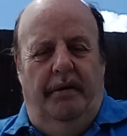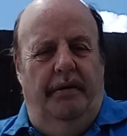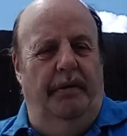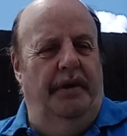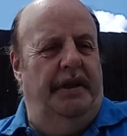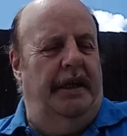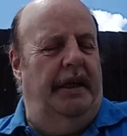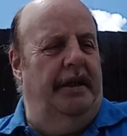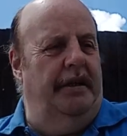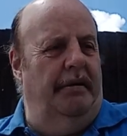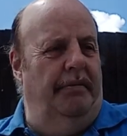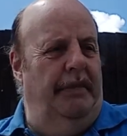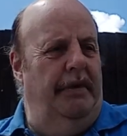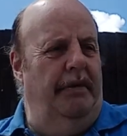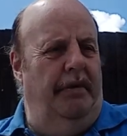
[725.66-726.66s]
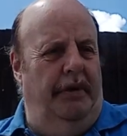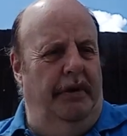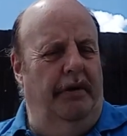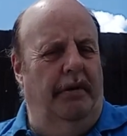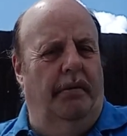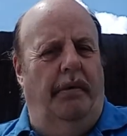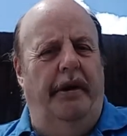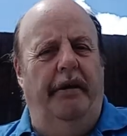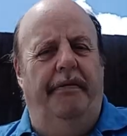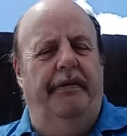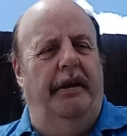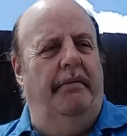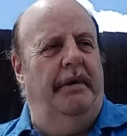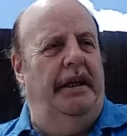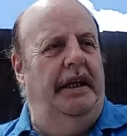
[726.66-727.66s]
who said to him, you're one of
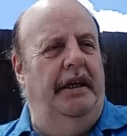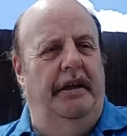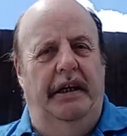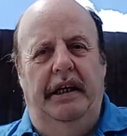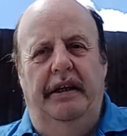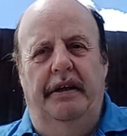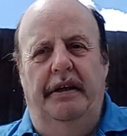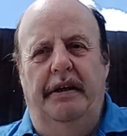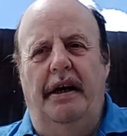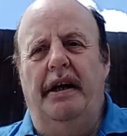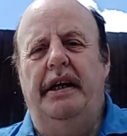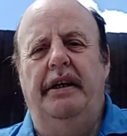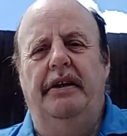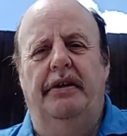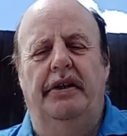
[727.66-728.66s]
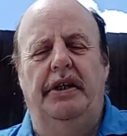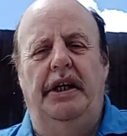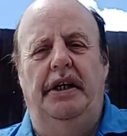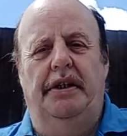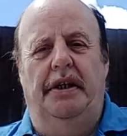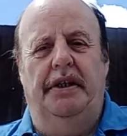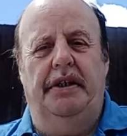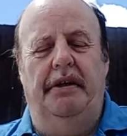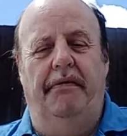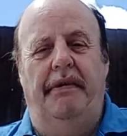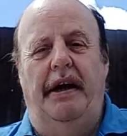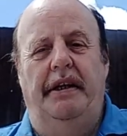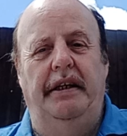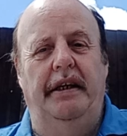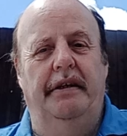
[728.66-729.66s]
them. And he denied Jesus. In
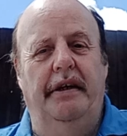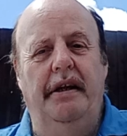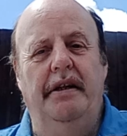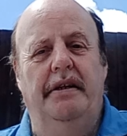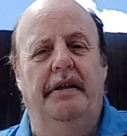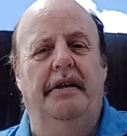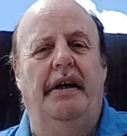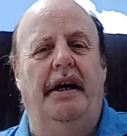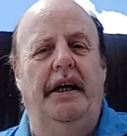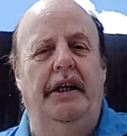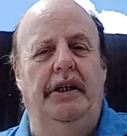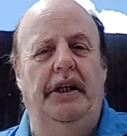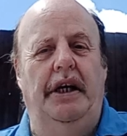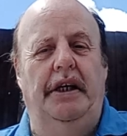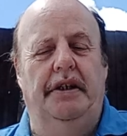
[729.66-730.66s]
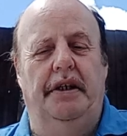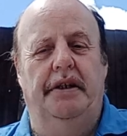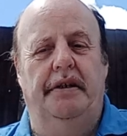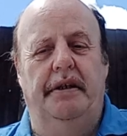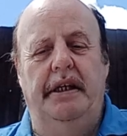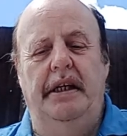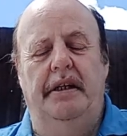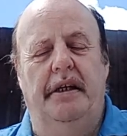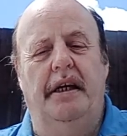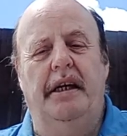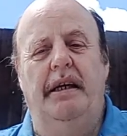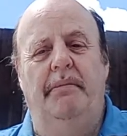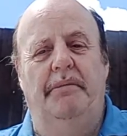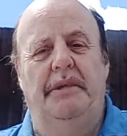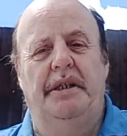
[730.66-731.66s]
fact, he did deny Jesus 3
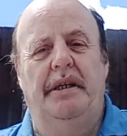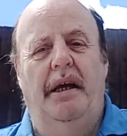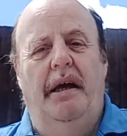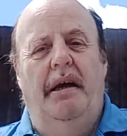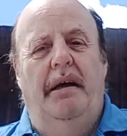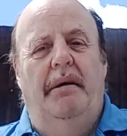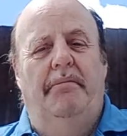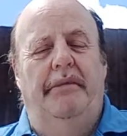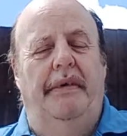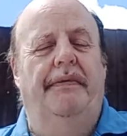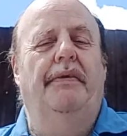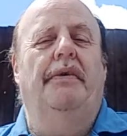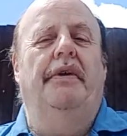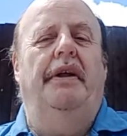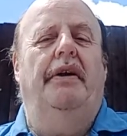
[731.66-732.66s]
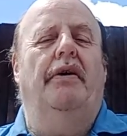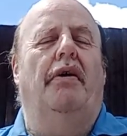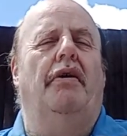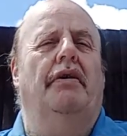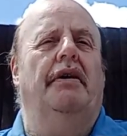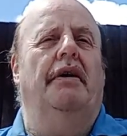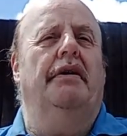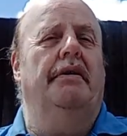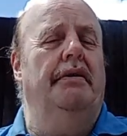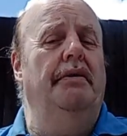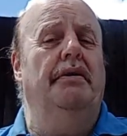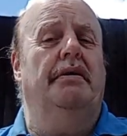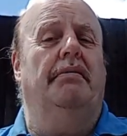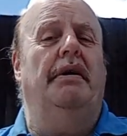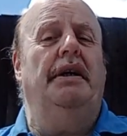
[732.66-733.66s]
times before the cock
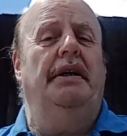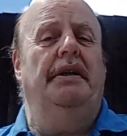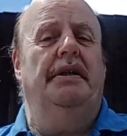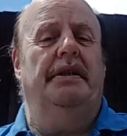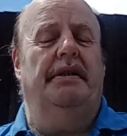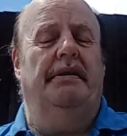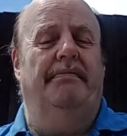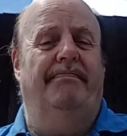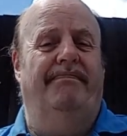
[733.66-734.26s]
crew twice.